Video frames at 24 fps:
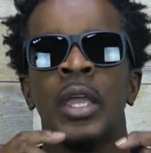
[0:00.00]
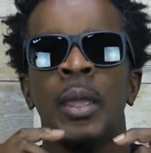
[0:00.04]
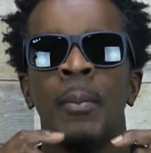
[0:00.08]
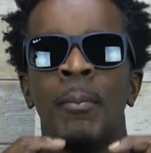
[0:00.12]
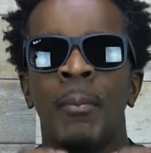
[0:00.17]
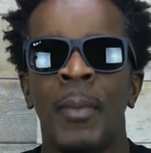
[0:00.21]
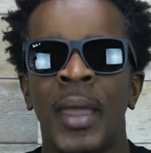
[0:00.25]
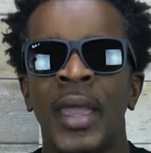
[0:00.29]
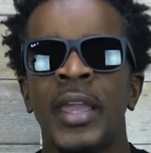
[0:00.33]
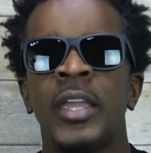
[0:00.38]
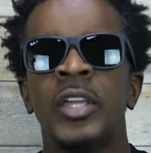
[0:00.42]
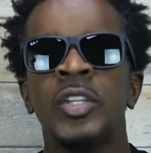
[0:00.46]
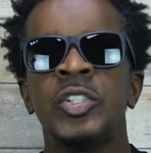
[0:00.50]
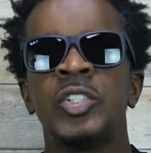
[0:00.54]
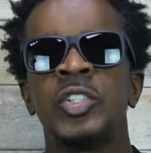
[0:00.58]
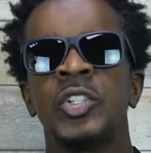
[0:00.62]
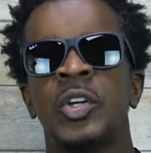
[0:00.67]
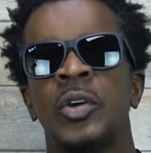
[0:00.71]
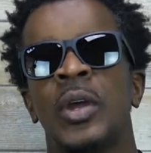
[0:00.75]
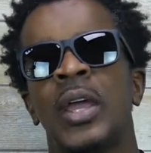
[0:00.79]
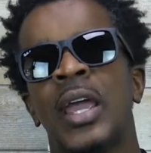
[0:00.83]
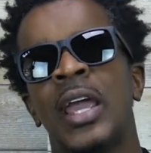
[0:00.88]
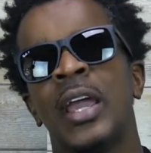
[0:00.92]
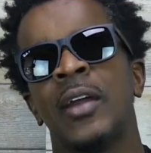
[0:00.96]
making
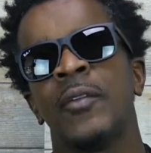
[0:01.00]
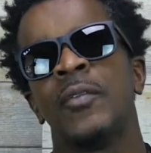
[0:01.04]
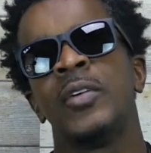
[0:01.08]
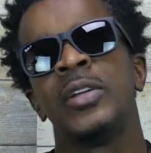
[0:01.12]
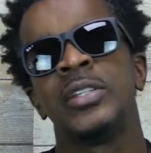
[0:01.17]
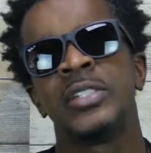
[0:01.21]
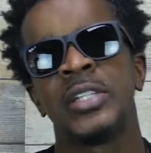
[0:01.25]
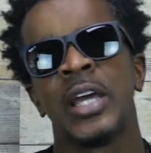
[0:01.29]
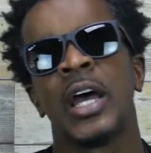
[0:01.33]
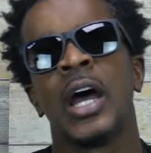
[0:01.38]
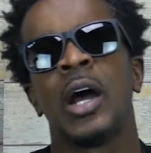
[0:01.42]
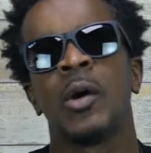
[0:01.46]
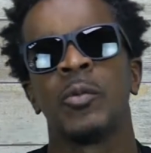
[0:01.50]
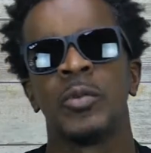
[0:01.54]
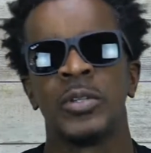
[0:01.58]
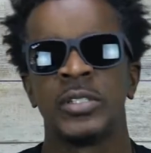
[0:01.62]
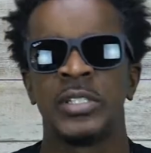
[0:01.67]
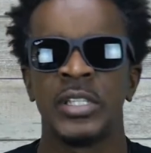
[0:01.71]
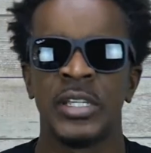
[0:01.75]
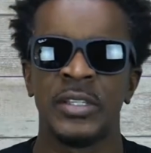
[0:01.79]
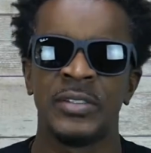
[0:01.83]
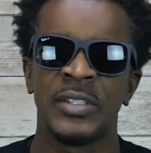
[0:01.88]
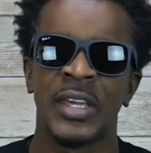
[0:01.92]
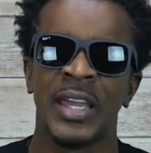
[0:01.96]
sure every child
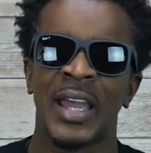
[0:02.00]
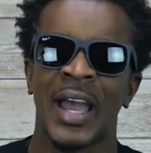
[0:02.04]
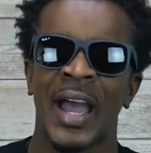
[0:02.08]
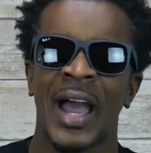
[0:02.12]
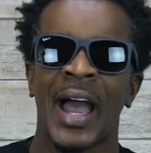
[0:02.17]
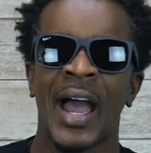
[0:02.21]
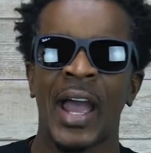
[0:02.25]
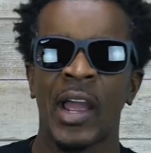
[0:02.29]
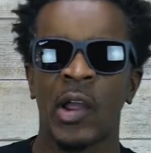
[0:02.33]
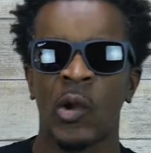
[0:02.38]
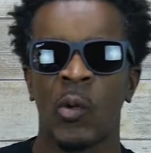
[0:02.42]
receives a high